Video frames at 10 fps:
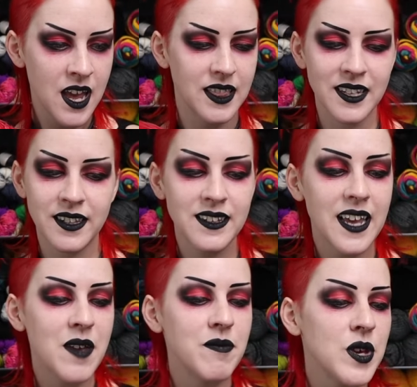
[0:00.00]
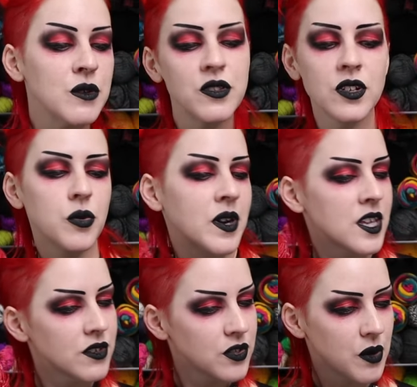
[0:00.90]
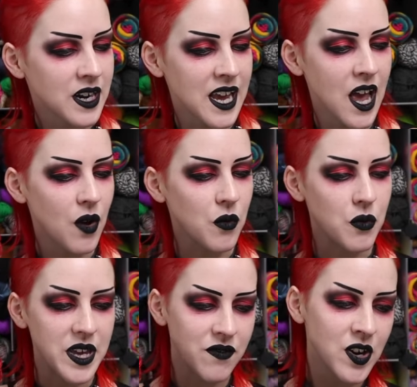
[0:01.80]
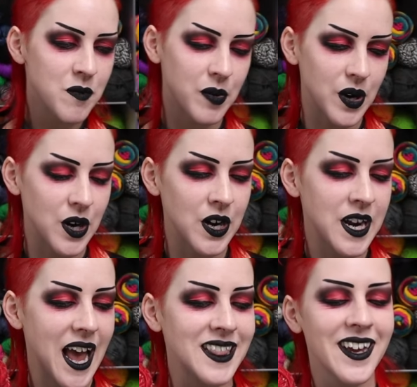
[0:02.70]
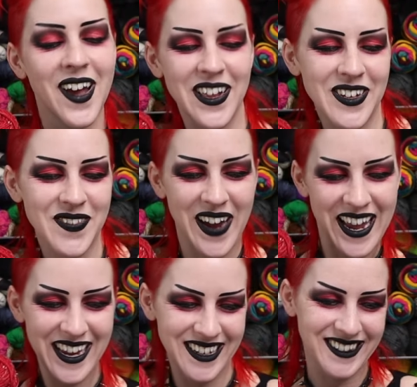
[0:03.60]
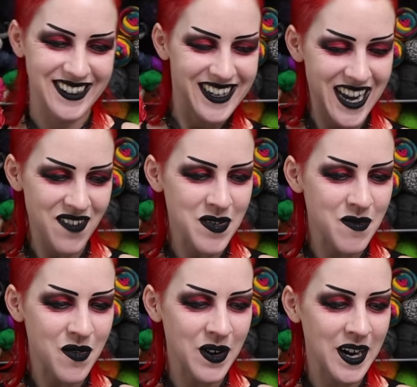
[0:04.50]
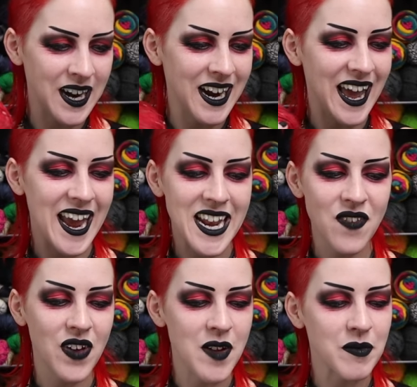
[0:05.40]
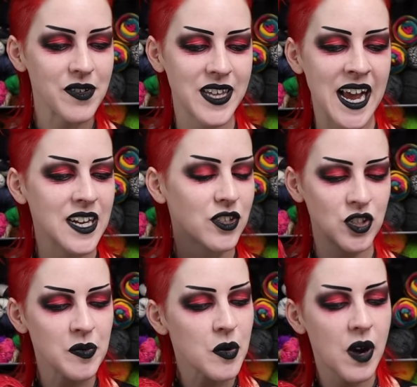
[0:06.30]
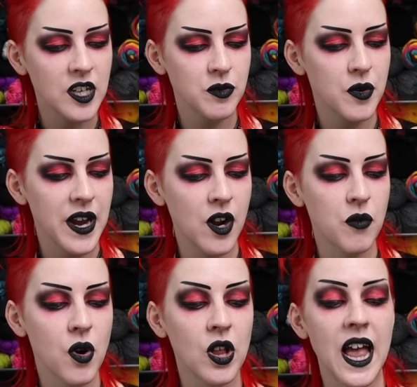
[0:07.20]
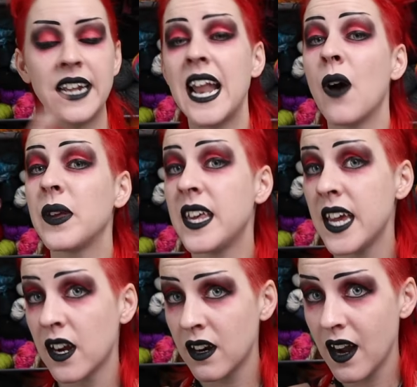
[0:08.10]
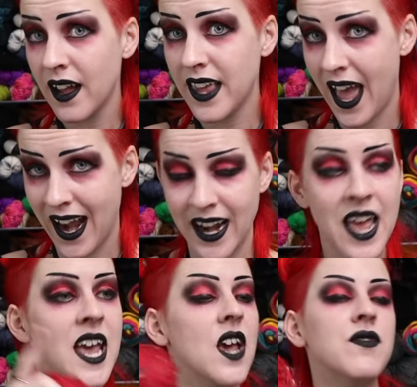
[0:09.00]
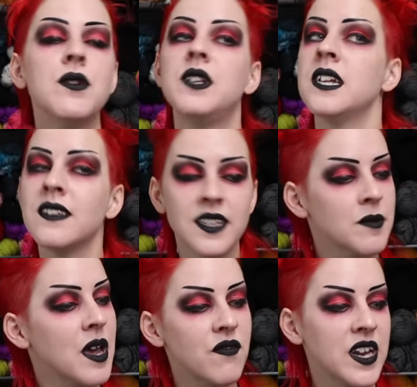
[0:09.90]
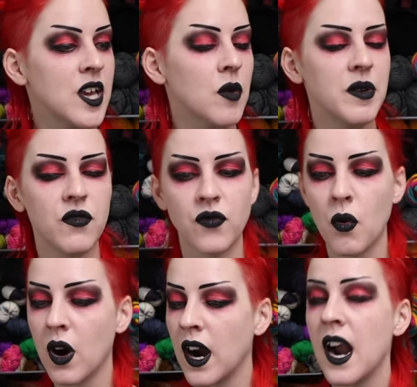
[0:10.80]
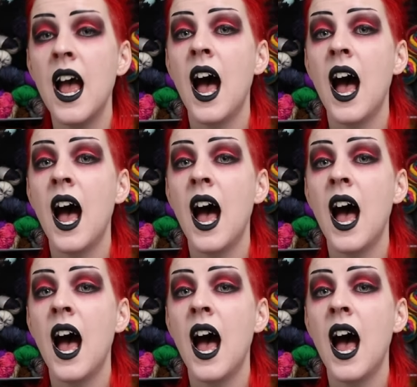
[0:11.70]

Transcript: This is a Muse 2320 Weaver Bird, and the colorway is Nevermore, 85% superwash merino wool. And now here, again, if you didn't see my video before,